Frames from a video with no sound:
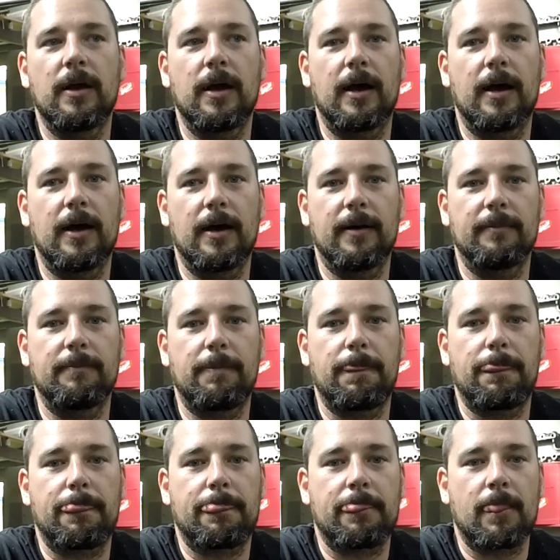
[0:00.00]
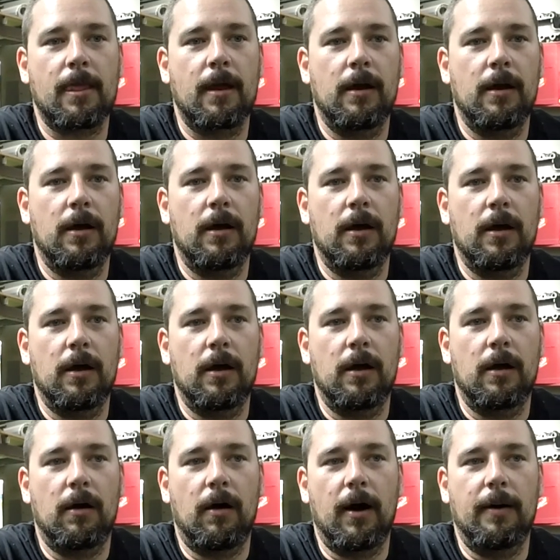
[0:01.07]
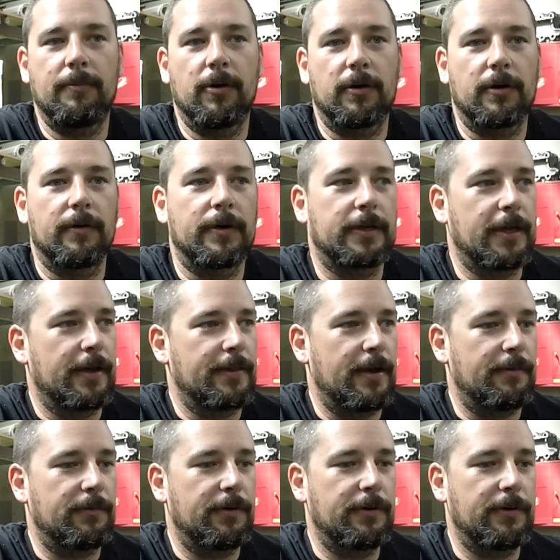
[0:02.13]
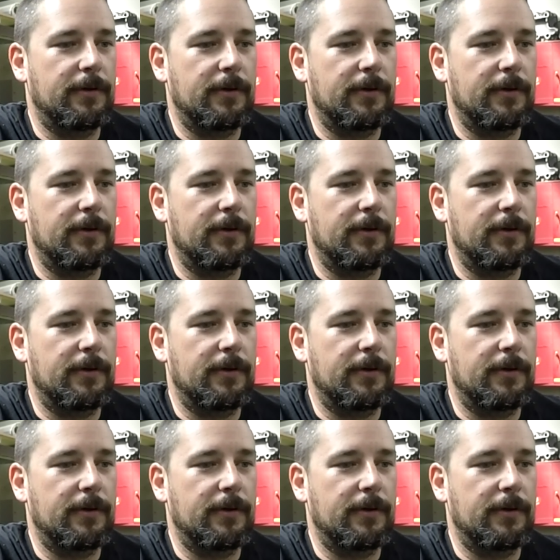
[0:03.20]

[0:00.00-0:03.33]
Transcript: I'm not going down that route.